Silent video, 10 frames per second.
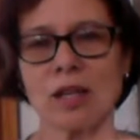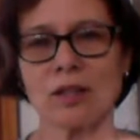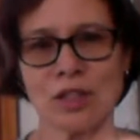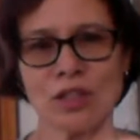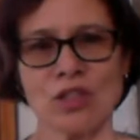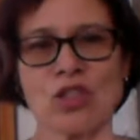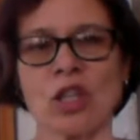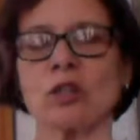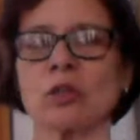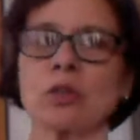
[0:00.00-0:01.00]
that's
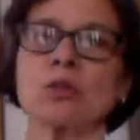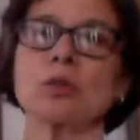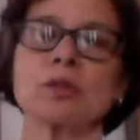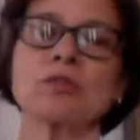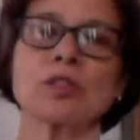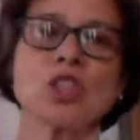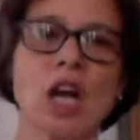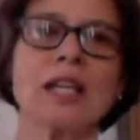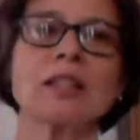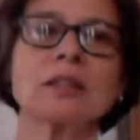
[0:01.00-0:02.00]
gender neutral for
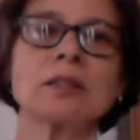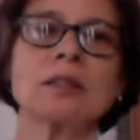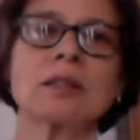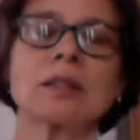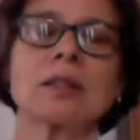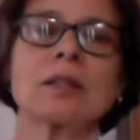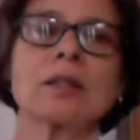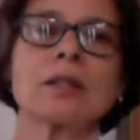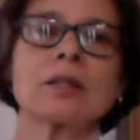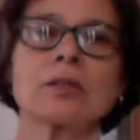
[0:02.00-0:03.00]
child.
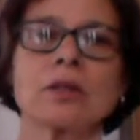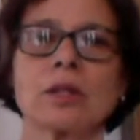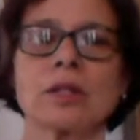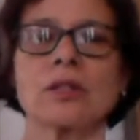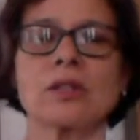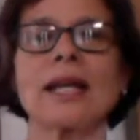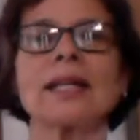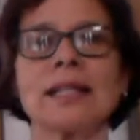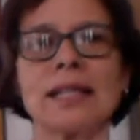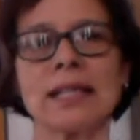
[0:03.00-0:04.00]
Like
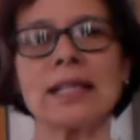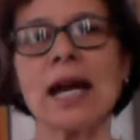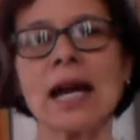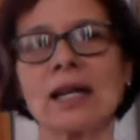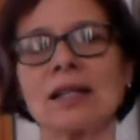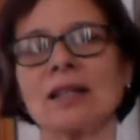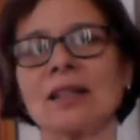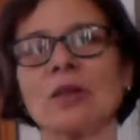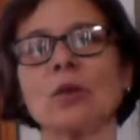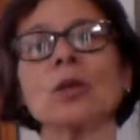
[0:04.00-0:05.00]
niña
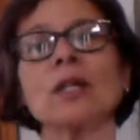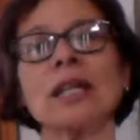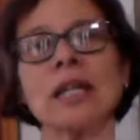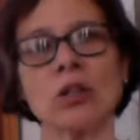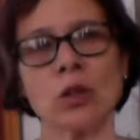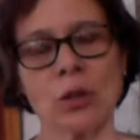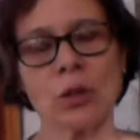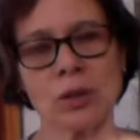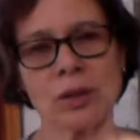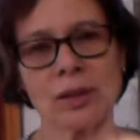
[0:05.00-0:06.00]
or
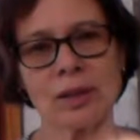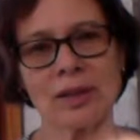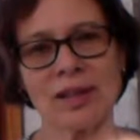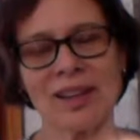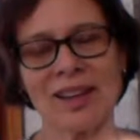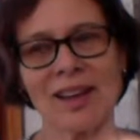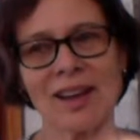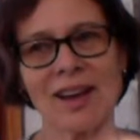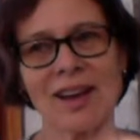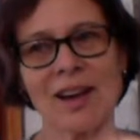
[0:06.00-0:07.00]
niño.
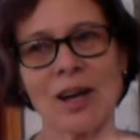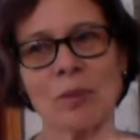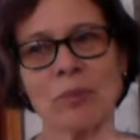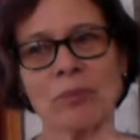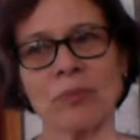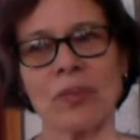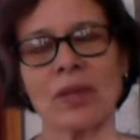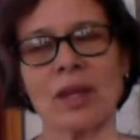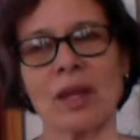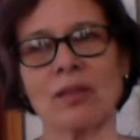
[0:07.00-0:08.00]

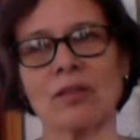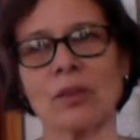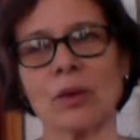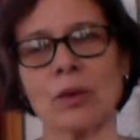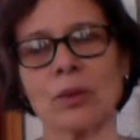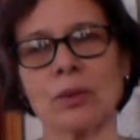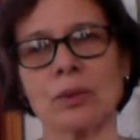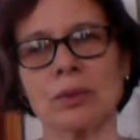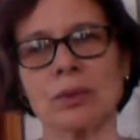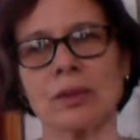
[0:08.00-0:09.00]
And
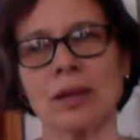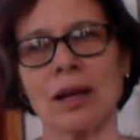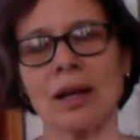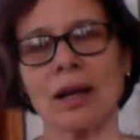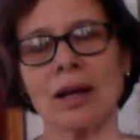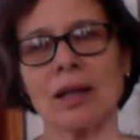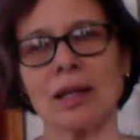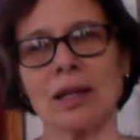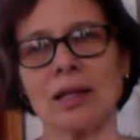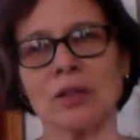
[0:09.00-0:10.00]
so
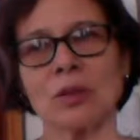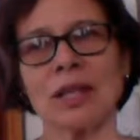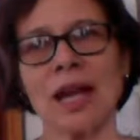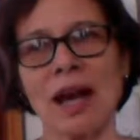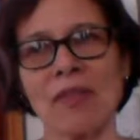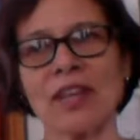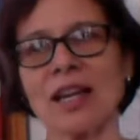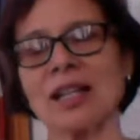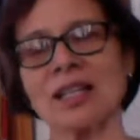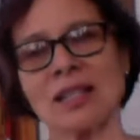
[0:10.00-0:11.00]
you can add the
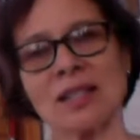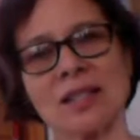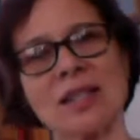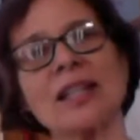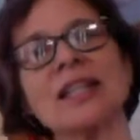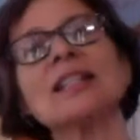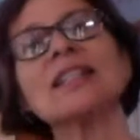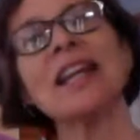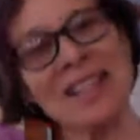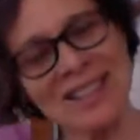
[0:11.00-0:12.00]
X and say
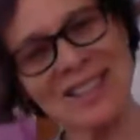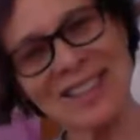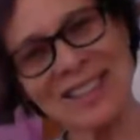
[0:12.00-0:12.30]
niñex.